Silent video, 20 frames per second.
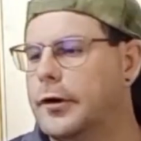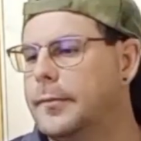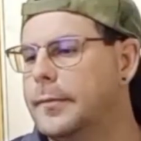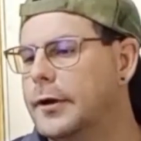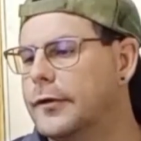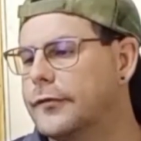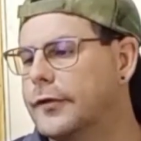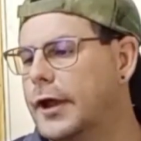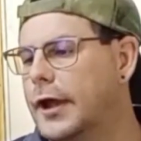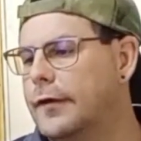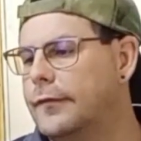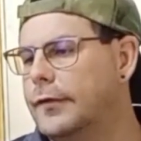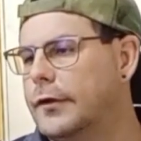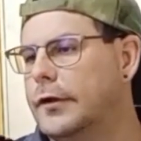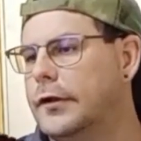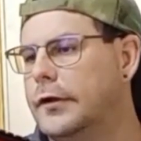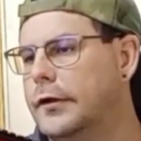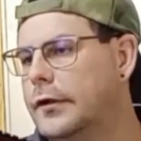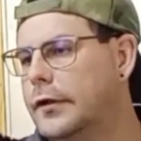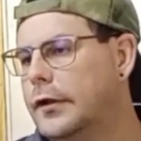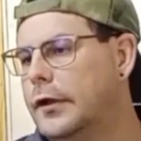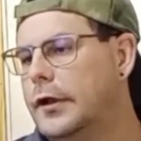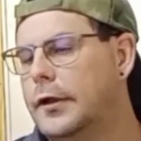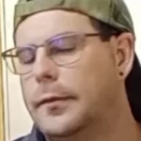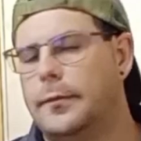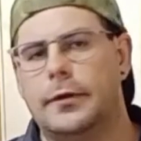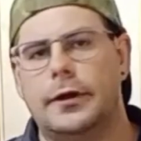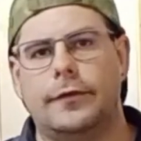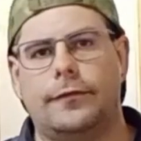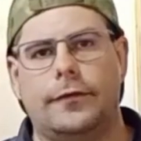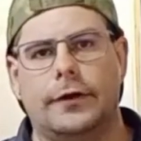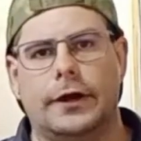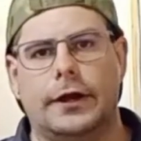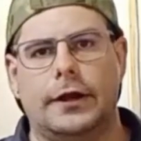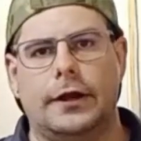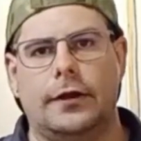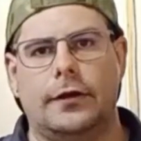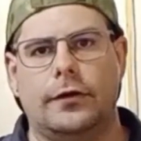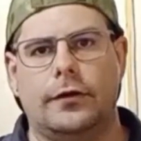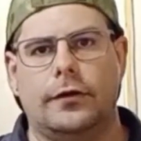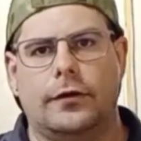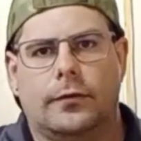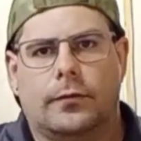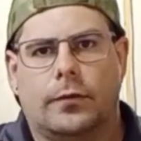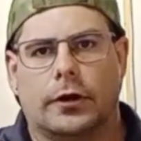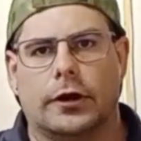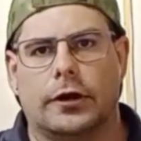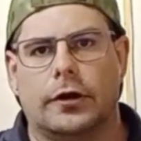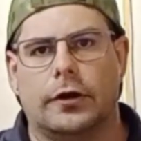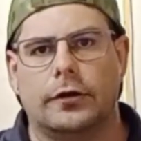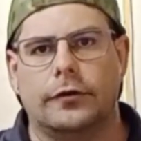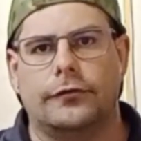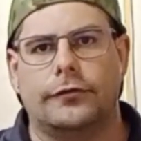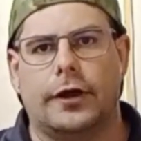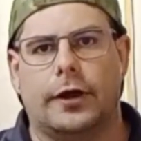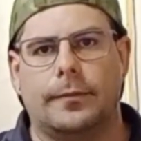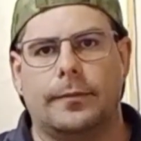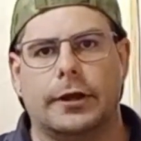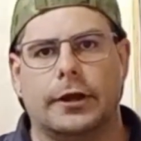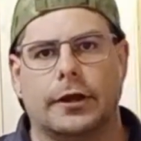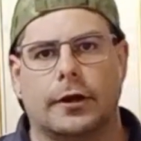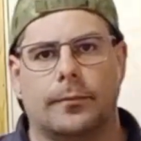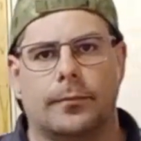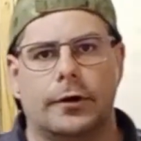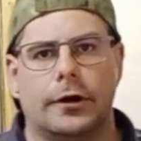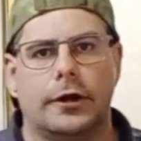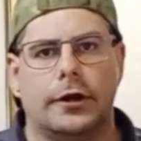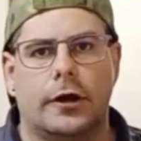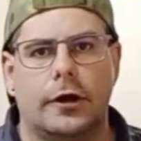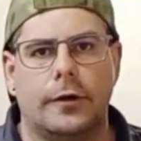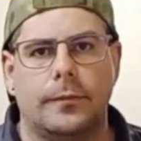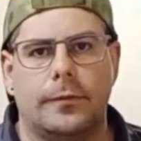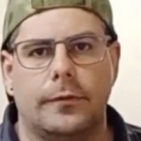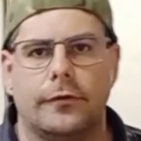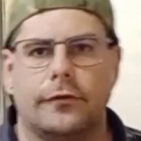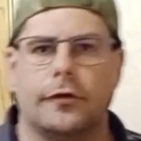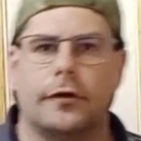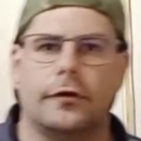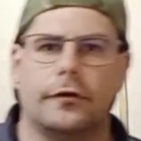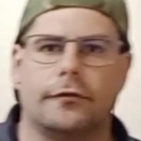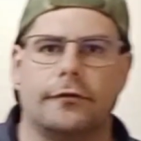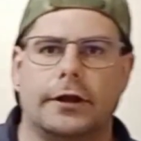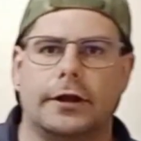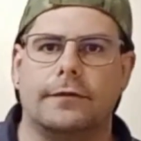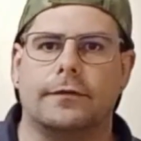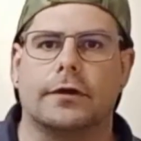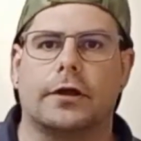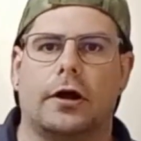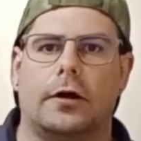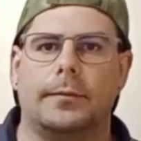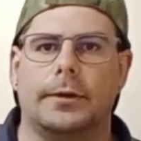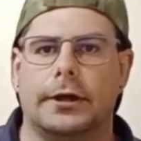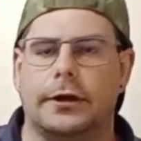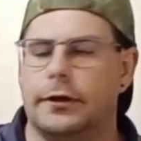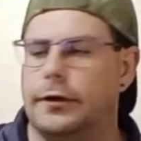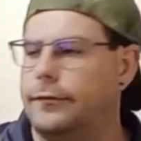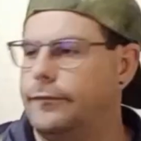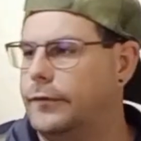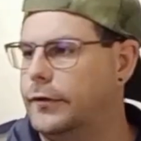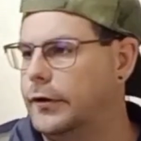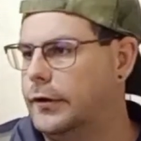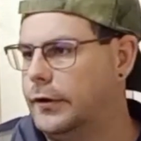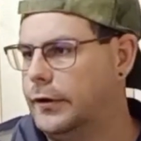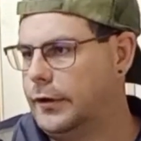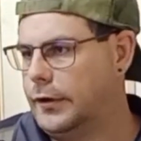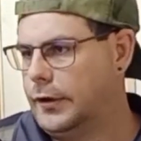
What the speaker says: much covered it. But if you want to know something, I'm pretty open. So just leave a comment if you